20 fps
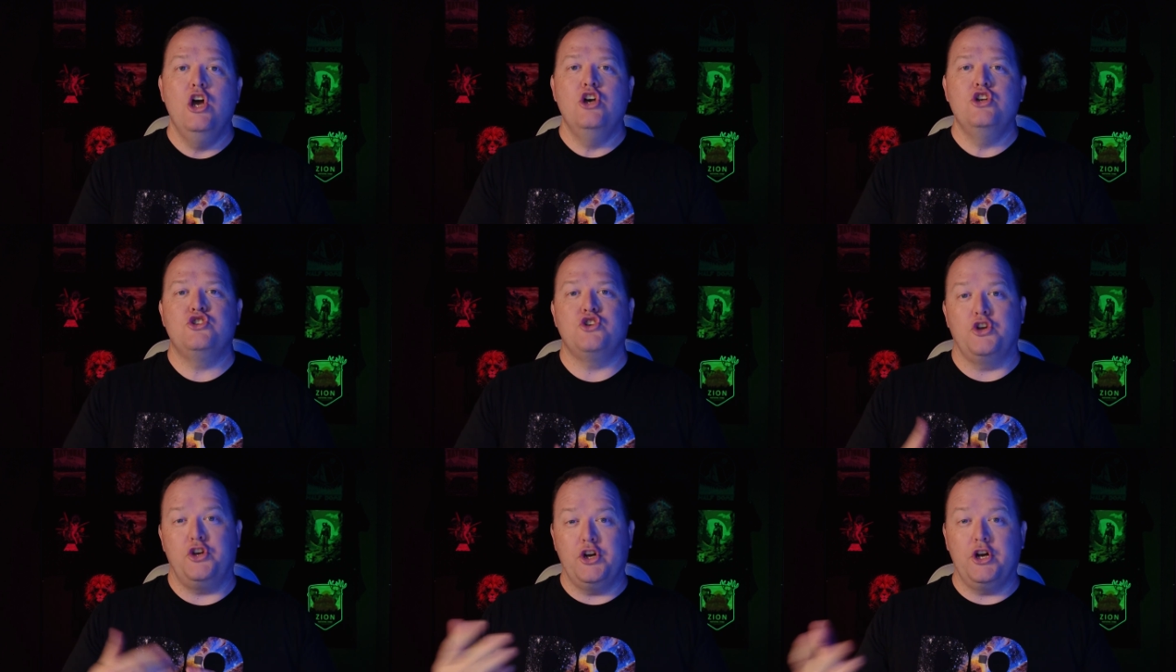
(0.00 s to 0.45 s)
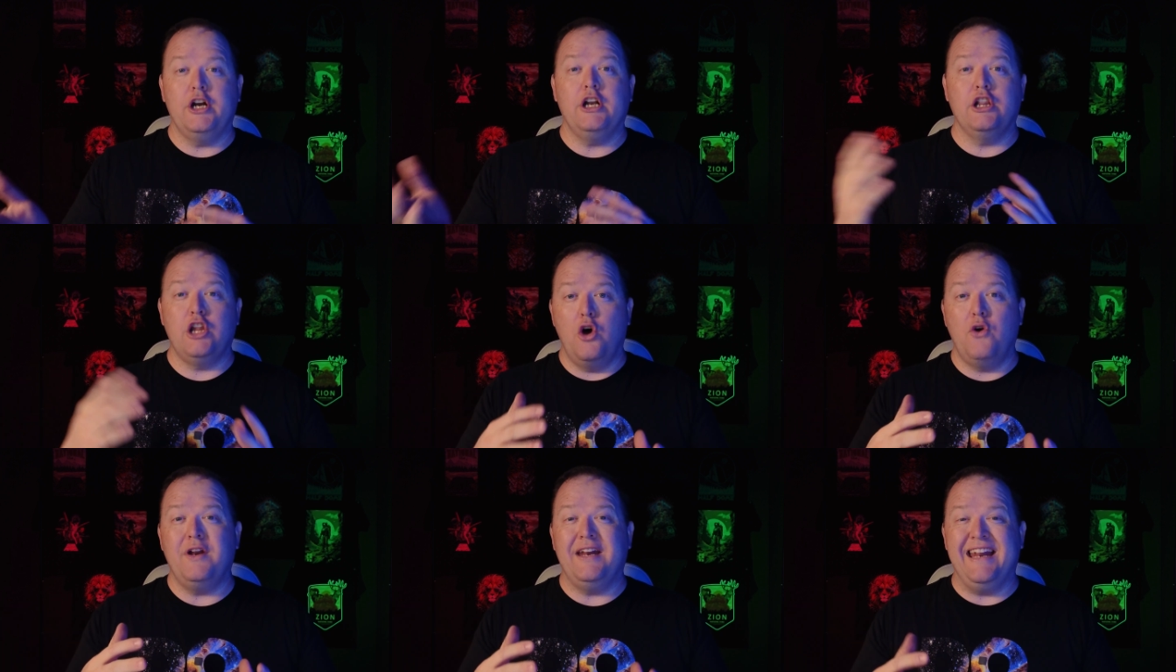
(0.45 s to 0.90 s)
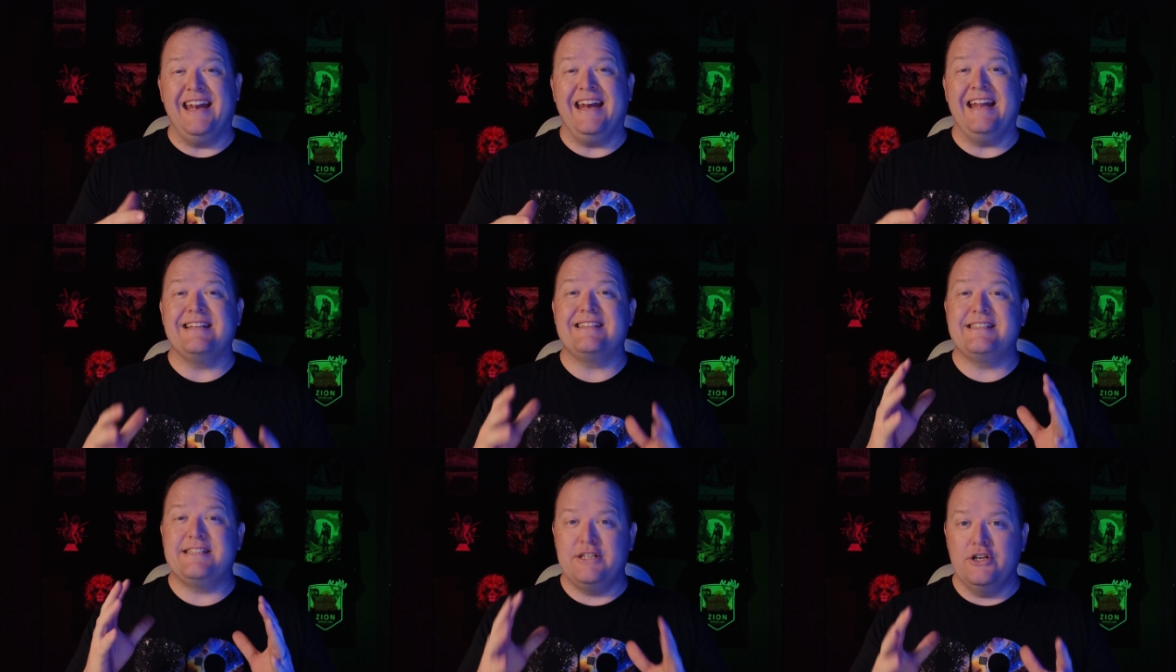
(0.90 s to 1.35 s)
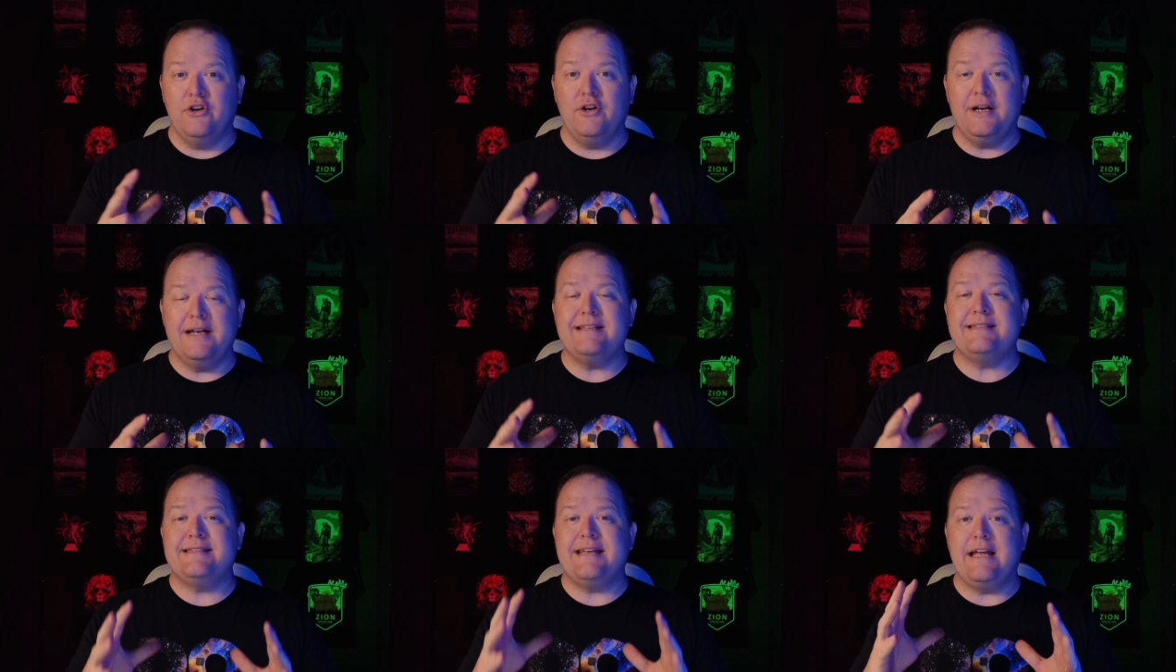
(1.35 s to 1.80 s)
So you're gonna load it in. It's still
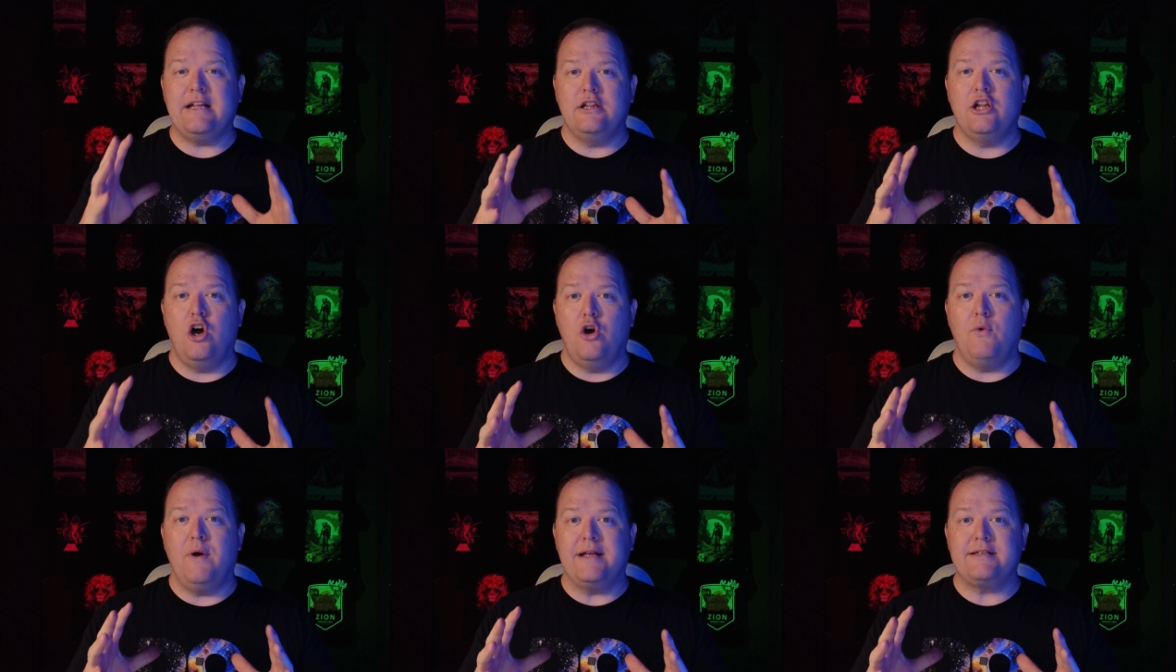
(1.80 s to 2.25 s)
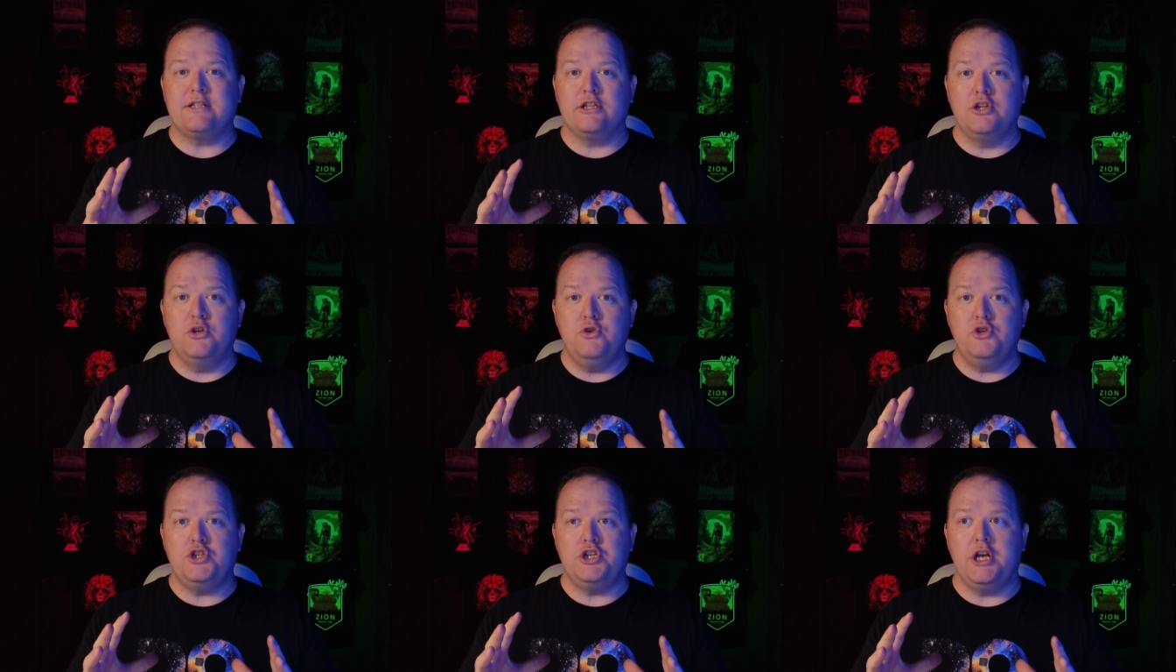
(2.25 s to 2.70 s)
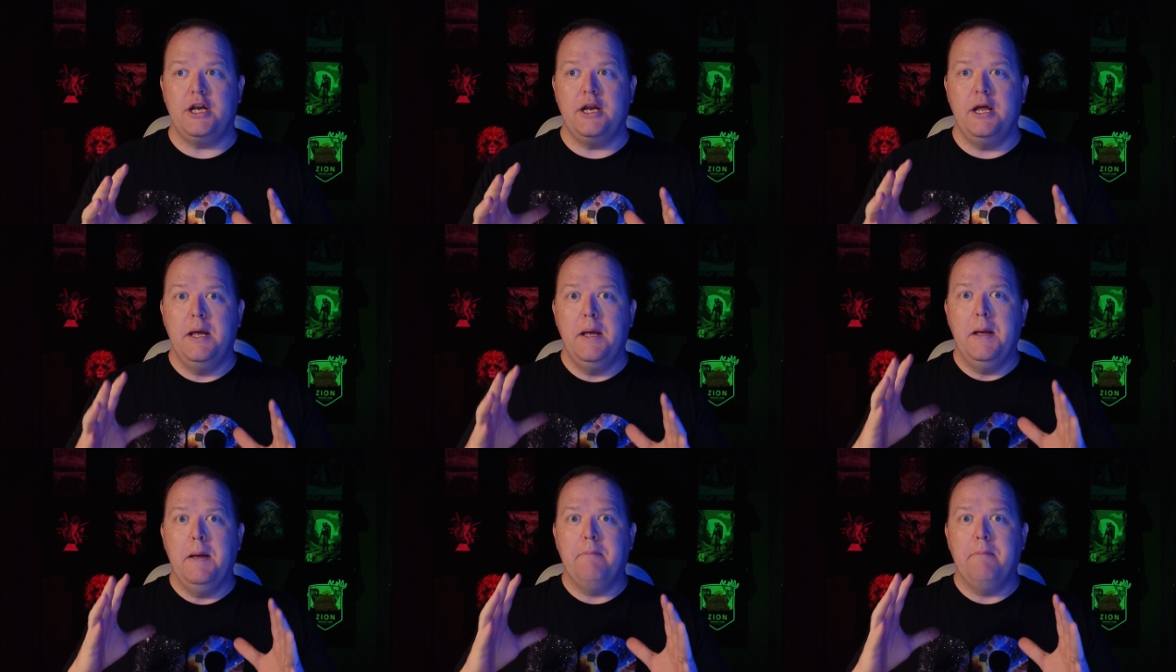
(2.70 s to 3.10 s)
gonna say low resolution,